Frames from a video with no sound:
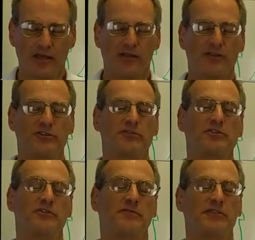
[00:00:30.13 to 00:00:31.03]
there's two
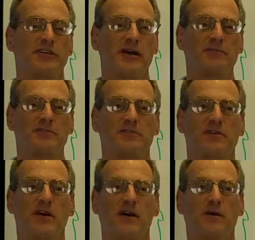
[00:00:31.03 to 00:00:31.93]
different types of
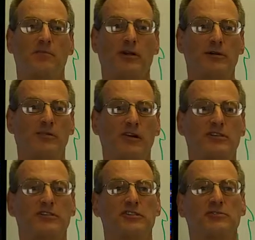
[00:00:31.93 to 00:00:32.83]
umbrella
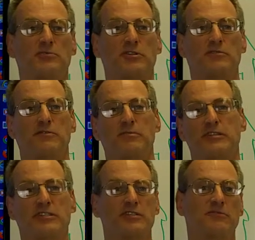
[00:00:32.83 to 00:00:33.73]
policy, one's for
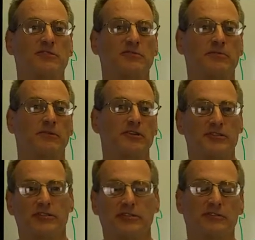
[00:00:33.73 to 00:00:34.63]
business and one's for
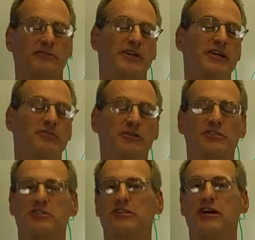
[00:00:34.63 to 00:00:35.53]
personal. Right now we're gonna
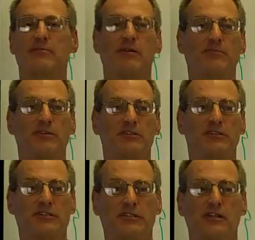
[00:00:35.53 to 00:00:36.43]
just talk about
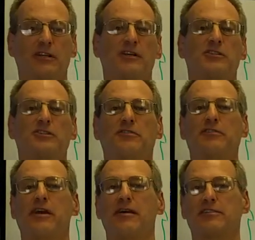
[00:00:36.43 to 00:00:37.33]
personal. So if you
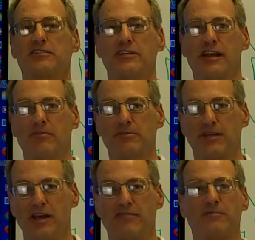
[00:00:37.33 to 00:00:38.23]
actually happen to
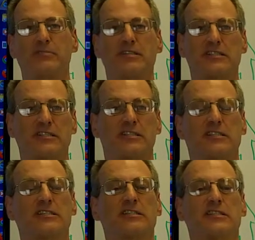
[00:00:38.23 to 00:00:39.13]
have a business,
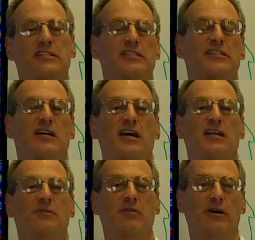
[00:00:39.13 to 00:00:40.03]
this is not
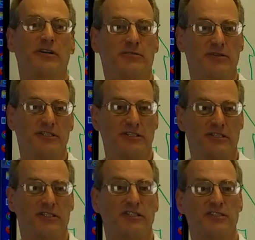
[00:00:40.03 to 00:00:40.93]
about your business.
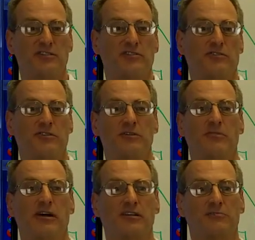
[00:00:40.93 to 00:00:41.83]
This is only
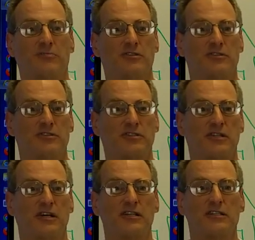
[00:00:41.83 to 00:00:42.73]
about personal
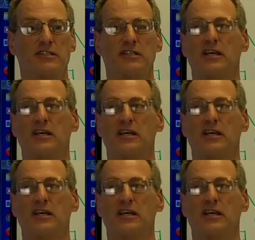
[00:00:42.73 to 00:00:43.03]
lines.